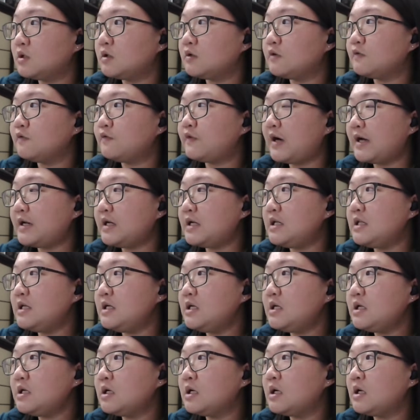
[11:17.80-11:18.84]

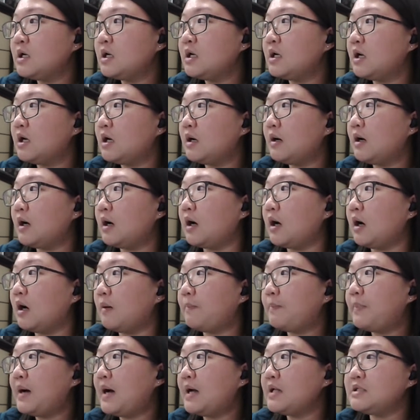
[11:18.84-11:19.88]
Finally,
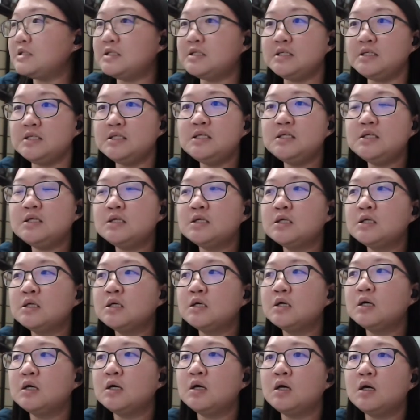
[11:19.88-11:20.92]
part D,
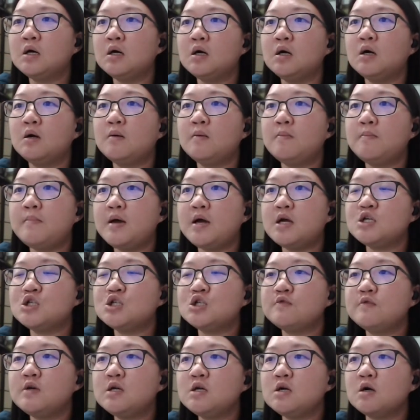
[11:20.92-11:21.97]

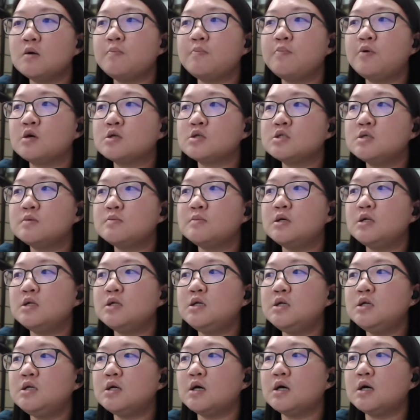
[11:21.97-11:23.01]
measuring
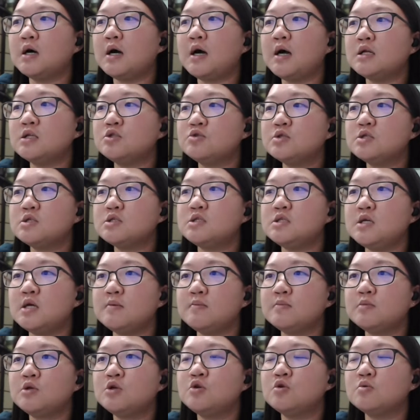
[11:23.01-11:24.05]
approximately 100 cm
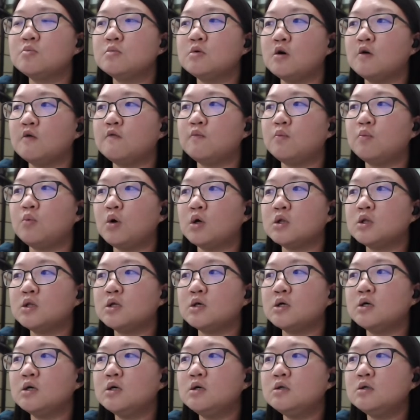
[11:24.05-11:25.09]
cube of
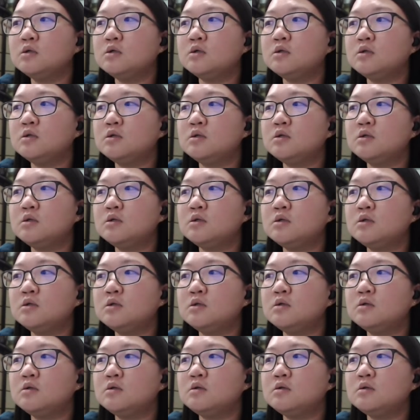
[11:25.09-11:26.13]
water, that
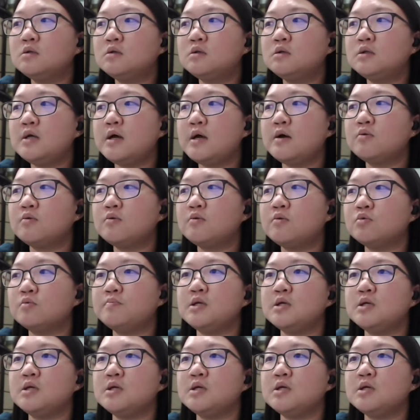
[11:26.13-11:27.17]
would be your
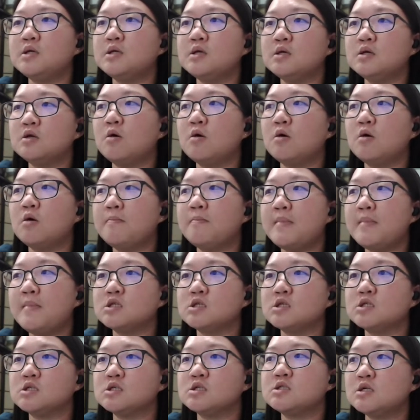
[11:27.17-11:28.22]
measuring
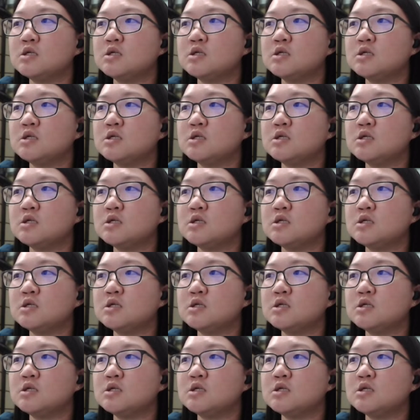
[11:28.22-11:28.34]
cylinder.